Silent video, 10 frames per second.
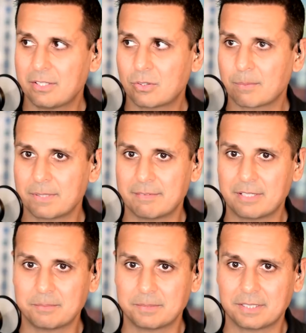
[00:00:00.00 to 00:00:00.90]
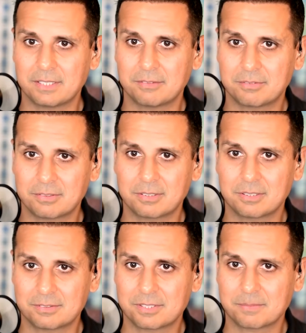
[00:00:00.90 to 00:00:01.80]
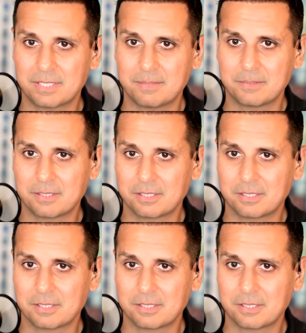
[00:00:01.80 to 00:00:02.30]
corporate development there for some time.